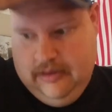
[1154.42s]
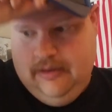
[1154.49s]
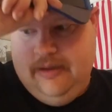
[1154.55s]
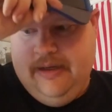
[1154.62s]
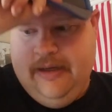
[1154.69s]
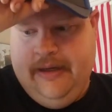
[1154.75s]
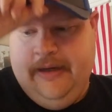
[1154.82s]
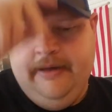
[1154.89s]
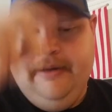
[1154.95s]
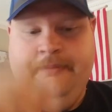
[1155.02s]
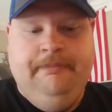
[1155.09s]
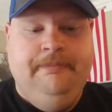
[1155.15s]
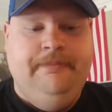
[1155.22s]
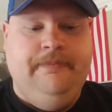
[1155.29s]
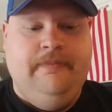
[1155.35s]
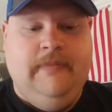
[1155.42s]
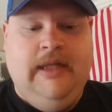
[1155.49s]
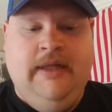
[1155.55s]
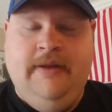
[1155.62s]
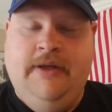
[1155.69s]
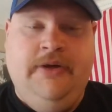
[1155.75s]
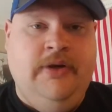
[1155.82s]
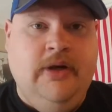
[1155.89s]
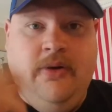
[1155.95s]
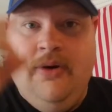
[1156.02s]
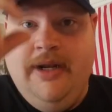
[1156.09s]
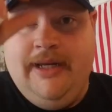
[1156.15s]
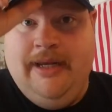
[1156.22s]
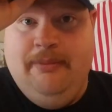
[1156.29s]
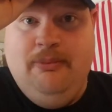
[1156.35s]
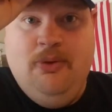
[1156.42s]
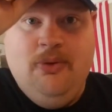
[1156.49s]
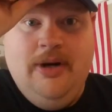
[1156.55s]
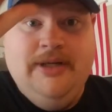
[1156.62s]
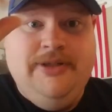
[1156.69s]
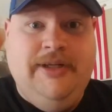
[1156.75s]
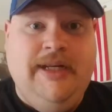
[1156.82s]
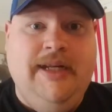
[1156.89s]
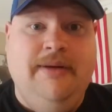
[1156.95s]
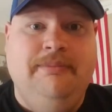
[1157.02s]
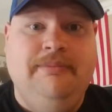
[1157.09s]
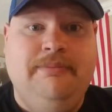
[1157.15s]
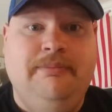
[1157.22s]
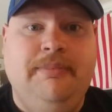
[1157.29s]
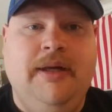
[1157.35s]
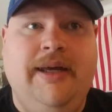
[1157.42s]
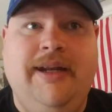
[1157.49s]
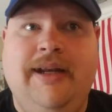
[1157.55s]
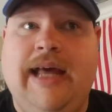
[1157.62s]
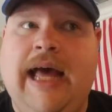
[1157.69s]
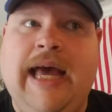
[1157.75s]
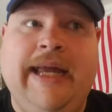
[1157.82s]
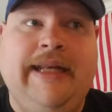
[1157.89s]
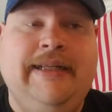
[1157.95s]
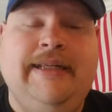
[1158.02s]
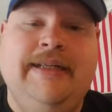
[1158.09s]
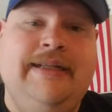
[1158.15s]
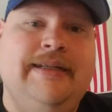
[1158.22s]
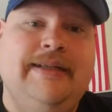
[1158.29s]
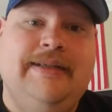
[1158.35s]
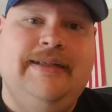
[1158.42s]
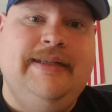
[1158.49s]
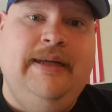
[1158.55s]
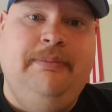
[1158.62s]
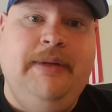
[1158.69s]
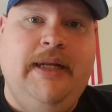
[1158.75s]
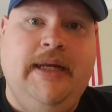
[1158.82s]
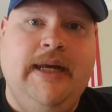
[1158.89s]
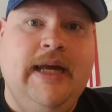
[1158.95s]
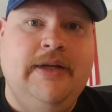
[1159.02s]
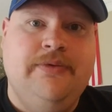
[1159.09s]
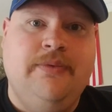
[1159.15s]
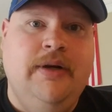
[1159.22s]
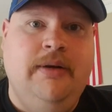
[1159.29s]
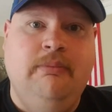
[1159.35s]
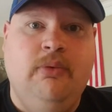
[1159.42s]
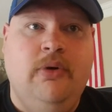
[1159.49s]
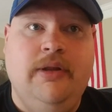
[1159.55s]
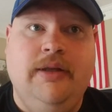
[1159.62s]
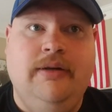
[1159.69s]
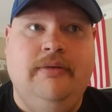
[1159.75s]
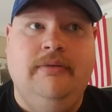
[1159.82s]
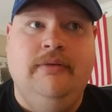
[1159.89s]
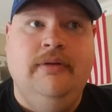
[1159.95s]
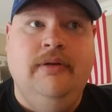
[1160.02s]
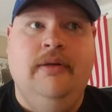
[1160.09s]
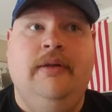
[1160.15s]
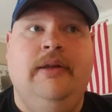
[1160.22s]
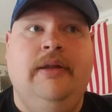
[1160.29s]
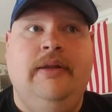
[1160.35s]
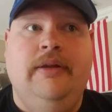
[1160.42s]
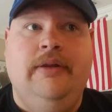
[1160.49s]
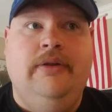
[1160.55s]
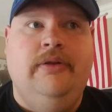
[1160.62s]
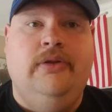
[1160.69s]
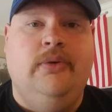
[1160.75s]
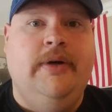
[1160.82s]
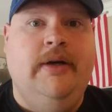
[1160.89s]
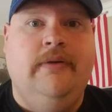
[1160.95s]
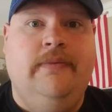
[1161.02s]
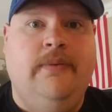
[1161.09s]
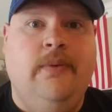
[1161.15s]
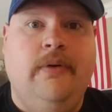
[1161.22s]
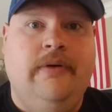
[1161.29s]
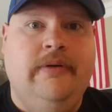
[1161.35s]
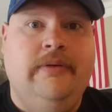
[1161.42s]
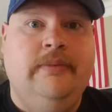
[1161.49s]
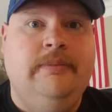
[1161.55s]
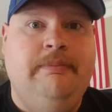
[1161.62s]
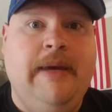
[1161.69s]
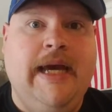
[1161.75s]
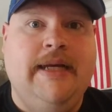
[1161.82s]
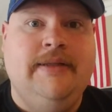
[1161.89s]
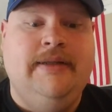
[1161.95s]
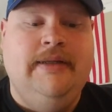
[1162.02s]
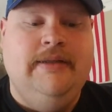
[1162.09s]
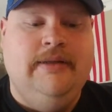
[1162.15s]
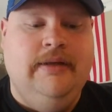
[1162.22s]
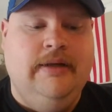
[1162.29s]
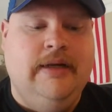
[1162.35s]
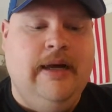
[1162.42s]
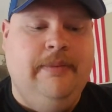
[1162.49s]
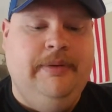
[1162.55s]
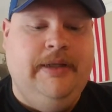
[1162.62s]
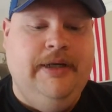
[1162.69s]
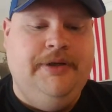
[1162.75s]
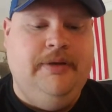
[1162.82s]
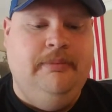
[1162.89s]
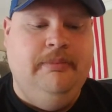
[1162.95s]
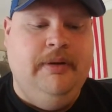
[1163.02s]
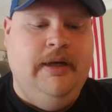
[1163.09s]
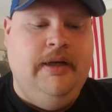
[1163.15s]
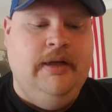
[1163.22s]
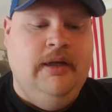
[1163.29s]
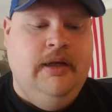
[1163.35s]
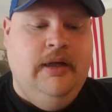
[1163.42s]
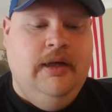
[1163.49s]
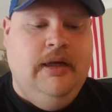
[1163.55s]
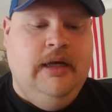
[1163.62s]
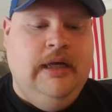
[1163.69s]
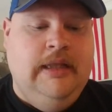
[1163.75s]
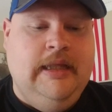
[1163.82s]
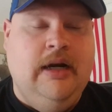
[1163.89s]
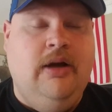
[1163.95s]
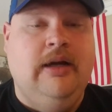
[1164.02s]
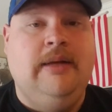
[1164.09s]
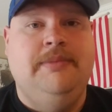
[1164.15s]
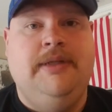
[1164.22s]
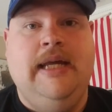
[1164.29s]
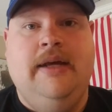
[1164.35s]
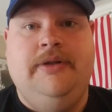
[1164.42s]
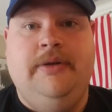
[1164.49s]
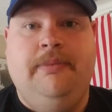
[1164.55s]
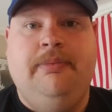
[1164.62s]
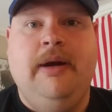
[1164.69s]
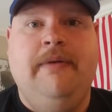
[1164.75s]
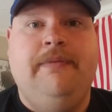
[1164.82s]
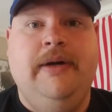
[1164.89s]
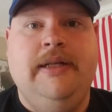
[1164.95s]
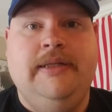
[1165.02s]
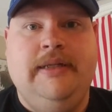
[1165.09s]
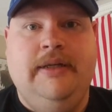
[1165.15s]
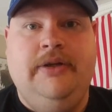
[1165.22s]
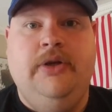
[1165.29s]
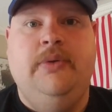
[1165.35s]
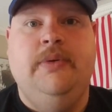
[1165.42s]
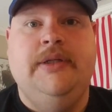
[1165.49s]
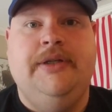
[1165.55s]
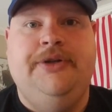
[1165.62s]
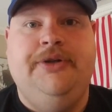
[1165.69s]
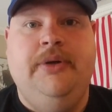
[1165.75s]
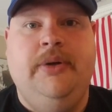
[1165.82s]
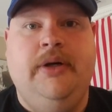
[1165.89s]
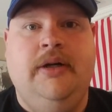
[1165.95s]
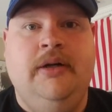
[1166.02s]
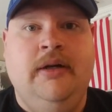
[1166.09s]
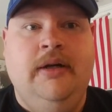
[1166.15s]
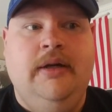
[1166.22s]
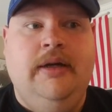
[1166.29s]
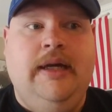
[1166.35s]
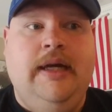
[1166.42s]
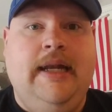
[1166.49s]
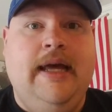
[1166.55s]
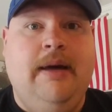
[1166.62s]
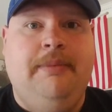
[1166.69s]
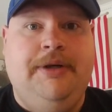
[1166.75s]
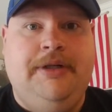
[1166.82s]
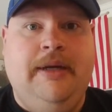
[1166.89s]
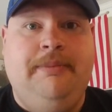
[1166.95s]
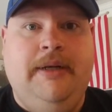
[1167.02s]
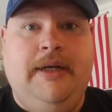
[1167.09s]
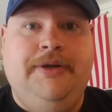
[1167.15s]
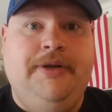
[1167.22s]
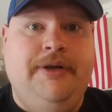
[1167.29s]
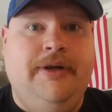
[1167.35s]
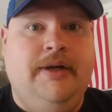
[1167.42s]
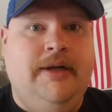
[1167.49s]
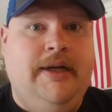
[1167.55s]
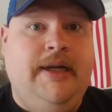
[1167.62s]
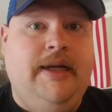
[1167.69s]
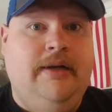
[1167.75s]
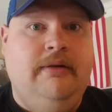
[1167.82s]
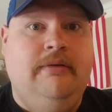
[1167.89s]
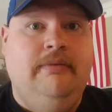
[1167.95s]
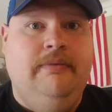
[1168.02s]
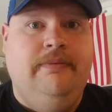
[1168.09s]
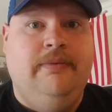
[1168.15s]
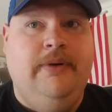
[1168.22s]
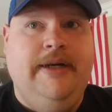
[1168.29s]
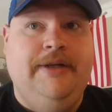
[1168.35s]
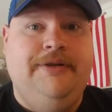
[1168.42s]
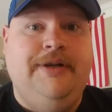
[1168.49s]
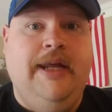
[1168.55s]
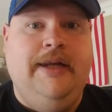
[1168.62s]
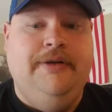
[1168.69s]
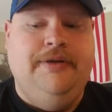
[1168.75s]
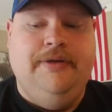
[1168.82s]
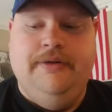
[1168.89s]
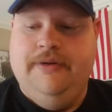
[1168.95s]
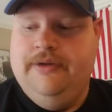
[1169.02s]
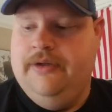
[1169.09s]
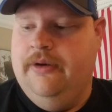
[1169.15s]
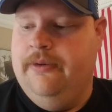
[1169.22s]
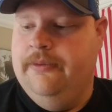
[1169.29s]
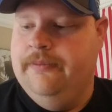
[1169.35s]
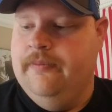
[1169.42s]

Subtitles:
and then you can go on and get more as you need them. But I didn't see many guys running more than 3 or 4 magazines in a competition. But that all comes down to preference and you as a shooter and how much ammunition you're going to need for each stage. So